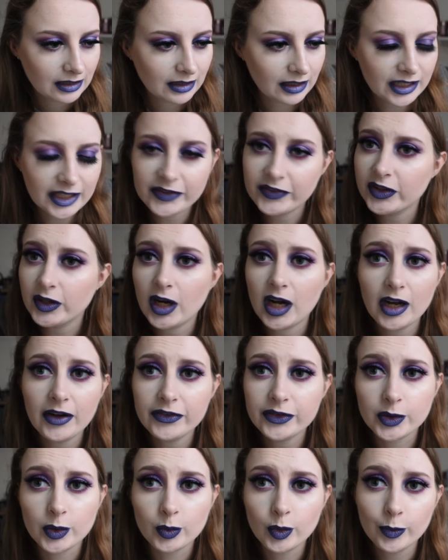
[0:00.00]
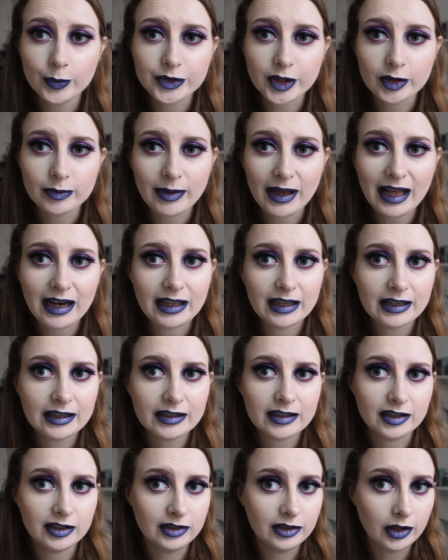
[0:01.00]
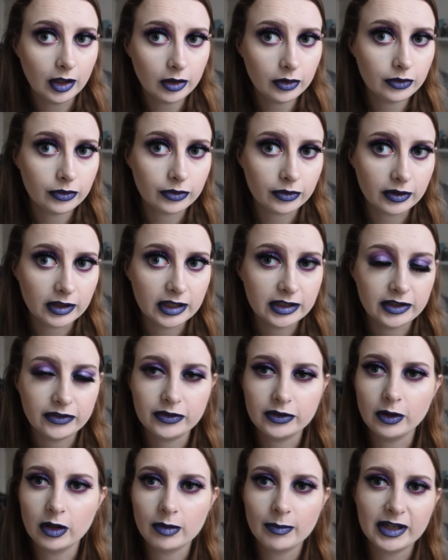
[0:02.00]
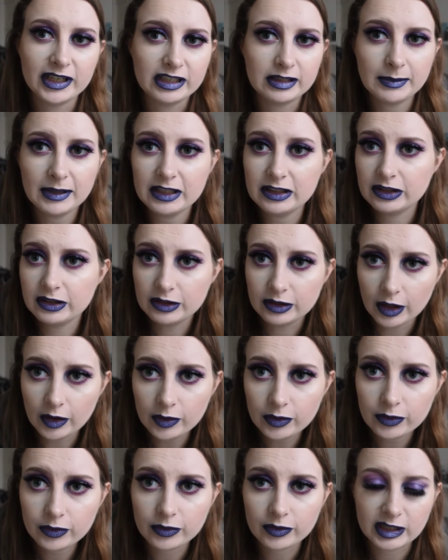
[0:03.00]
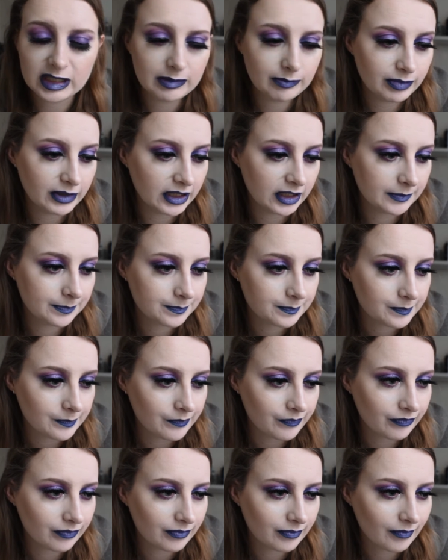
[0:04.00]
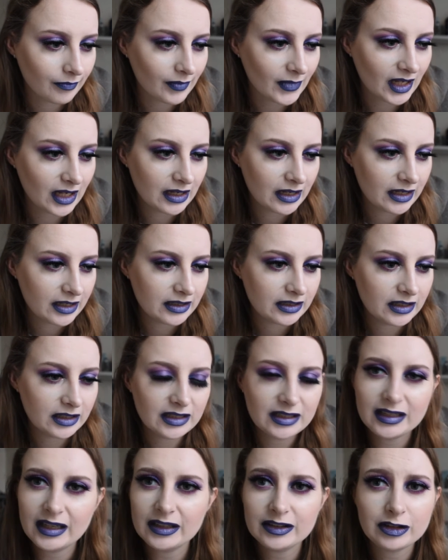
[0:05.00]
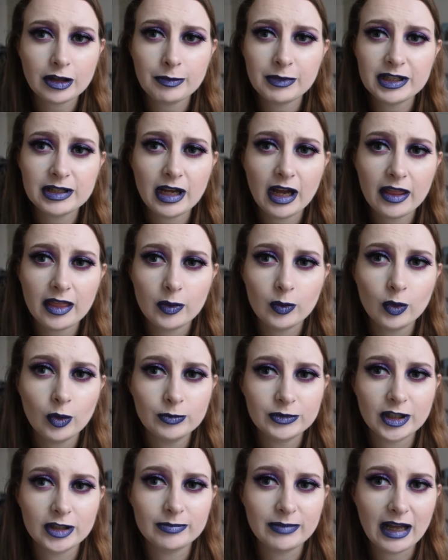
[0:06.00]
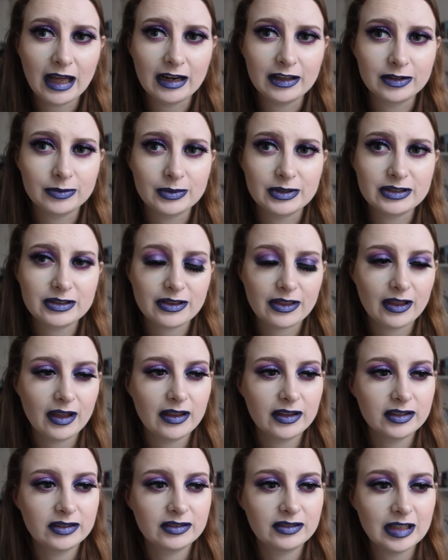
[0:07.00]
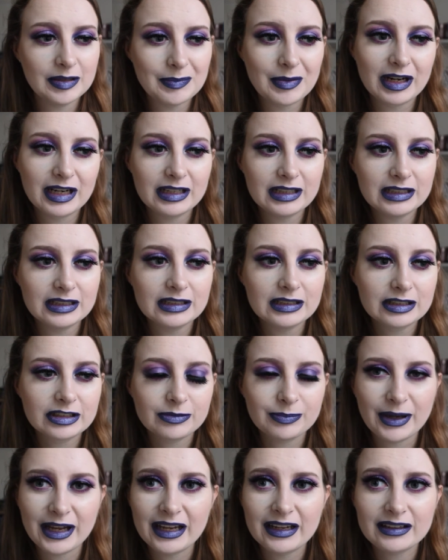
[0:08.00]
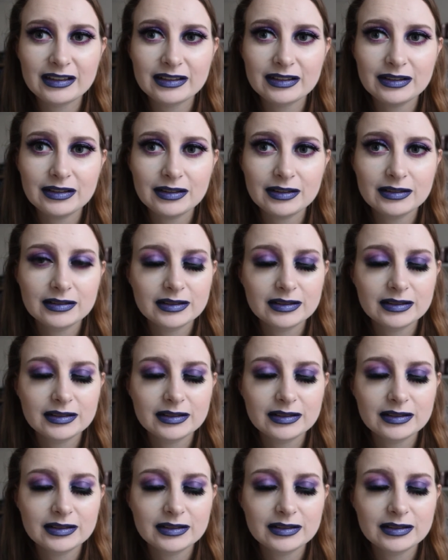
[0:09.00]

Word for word: but if you're after a warm tone palette go for it and if you've got the money to spend go for it but you can get so many other warm tone palettes with similar specs